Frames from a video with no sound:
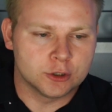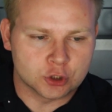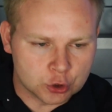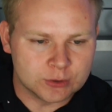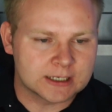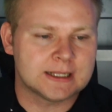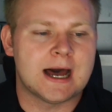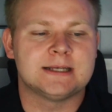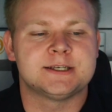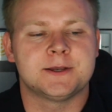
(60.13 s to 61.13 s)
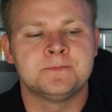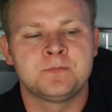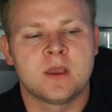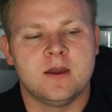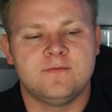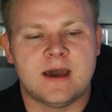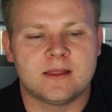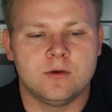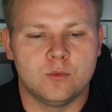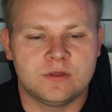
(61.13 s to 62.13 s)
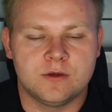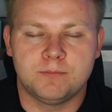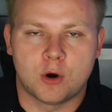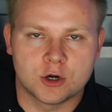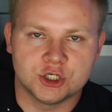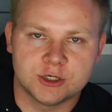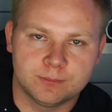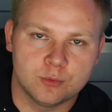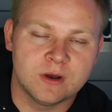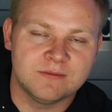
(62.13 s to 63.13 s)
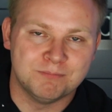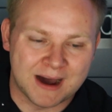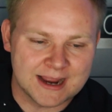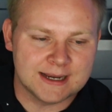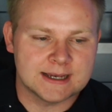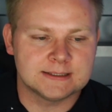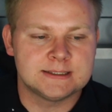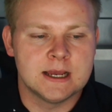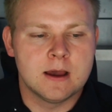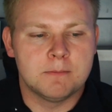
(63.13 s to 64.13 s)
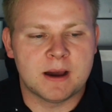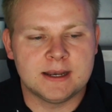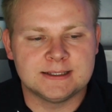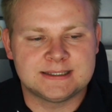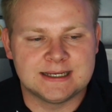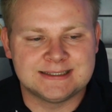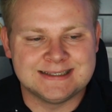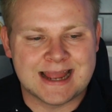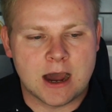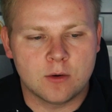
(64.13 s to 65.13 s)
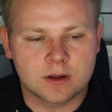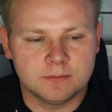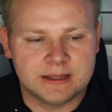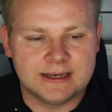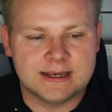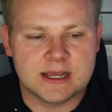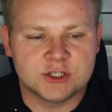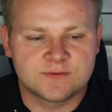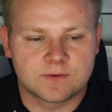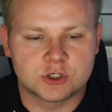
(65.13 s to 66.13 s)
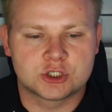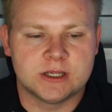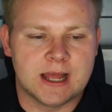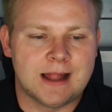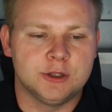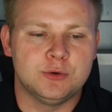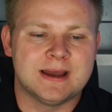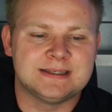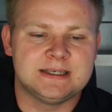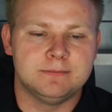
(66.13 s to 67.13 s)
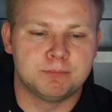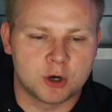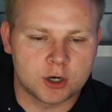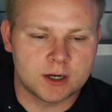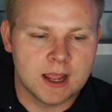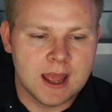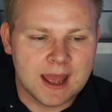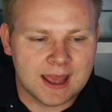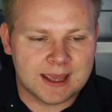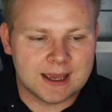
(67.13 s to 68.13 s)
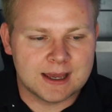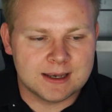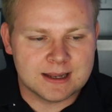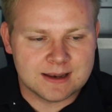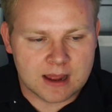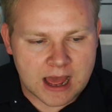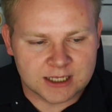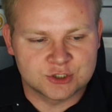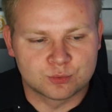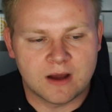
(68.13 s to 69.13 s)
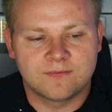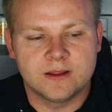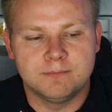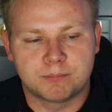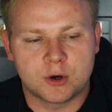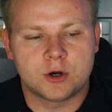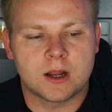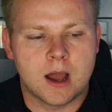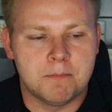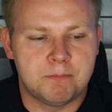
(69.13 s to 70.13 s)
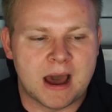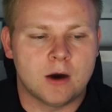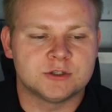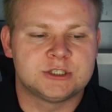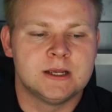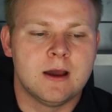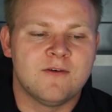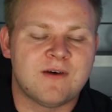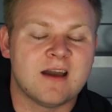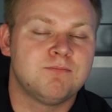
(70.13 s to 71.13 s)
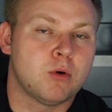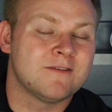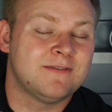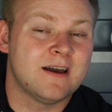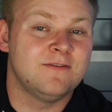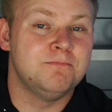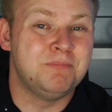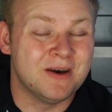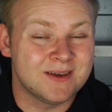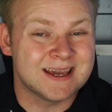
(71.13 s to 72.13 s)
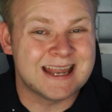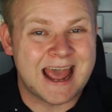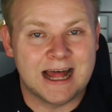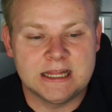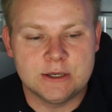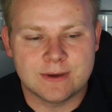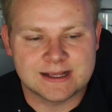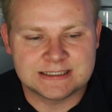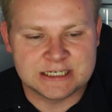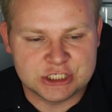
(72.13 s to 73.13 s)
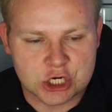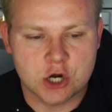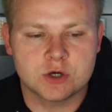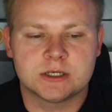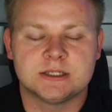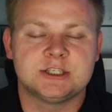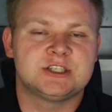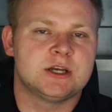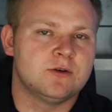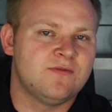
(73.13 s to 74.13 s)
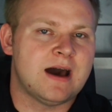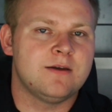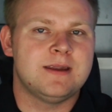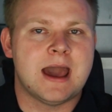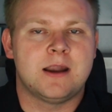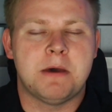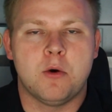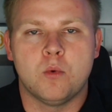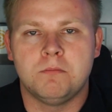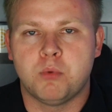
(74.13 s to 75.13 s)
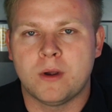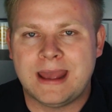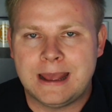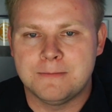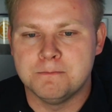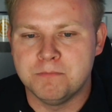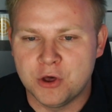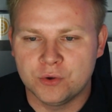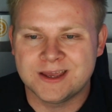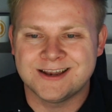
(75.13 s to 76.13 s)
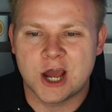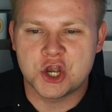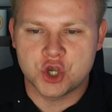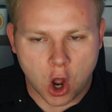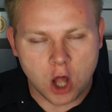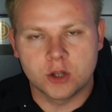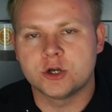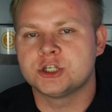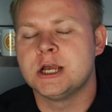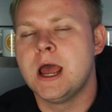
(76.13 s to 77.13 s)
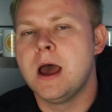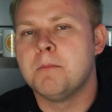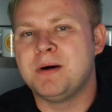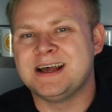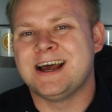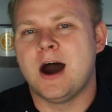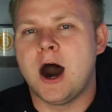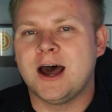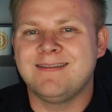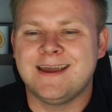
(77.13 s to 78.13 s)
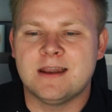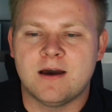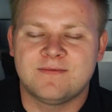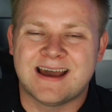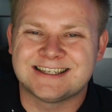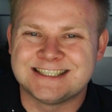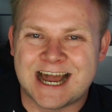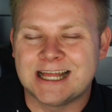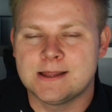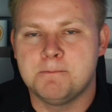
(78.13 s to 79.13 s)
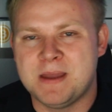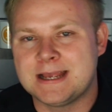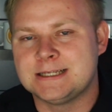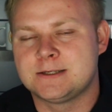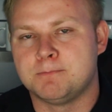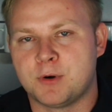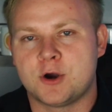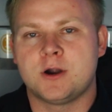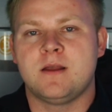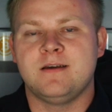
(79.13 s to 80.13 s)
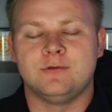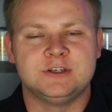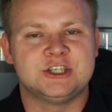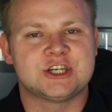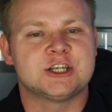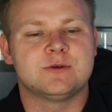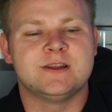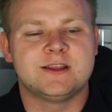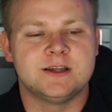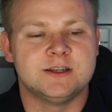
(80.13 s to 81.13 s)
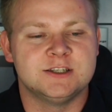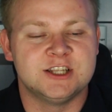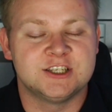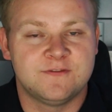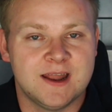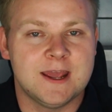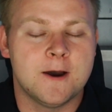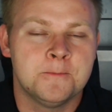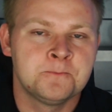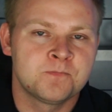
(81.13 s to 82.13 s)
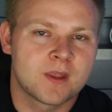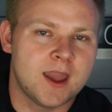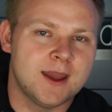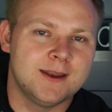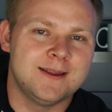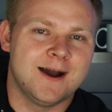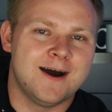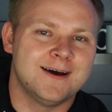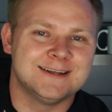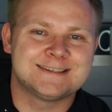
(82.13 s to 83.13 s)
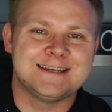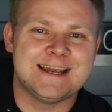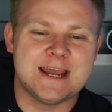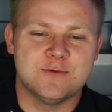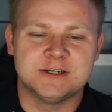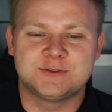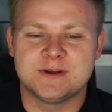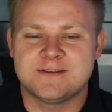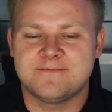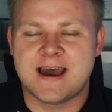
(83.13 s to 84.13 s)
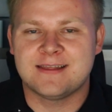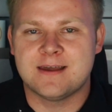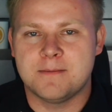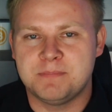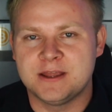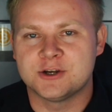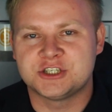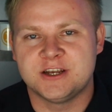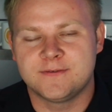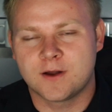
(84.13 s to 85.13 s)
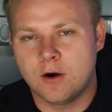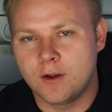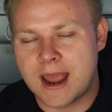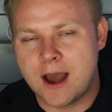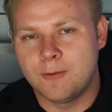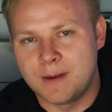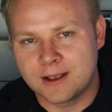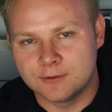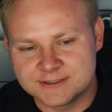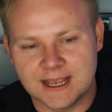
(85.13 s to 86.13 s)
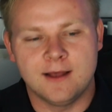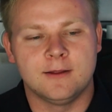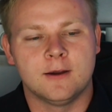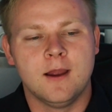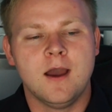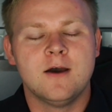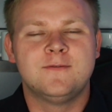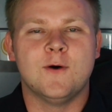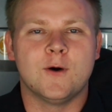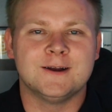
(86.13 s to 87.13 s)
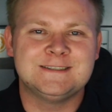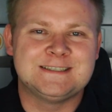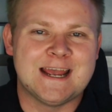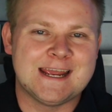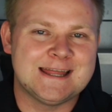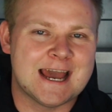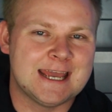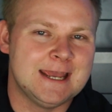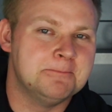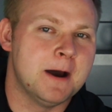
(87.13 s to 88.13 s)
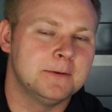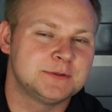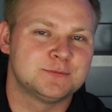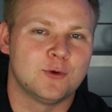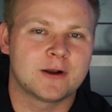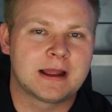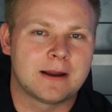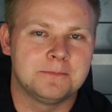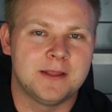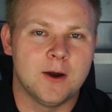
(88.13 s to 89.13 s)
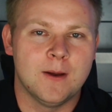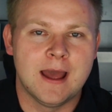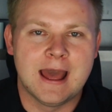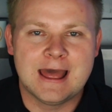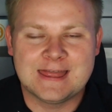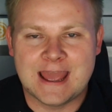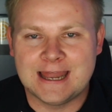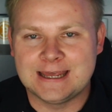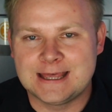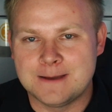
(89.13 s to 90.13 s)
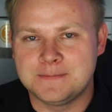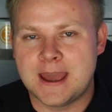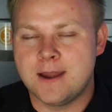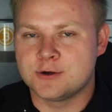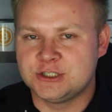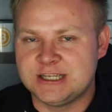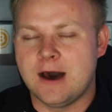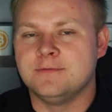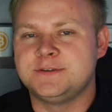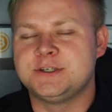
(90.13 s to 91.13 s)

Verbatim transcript: Luna Classic. In fact, with the partnership with Binance, Binance has now completed its first LUNC burn and has roughly burned about five point five billion LUNC tokens valued at about one point eight million dollars. But oddly enough, that's not the biggest burn that we'll discuss within this video. And honestly, it was with the fact that Peter Schiff called out Michael Saylor for saying that he pumps more crypto than Kim K herself.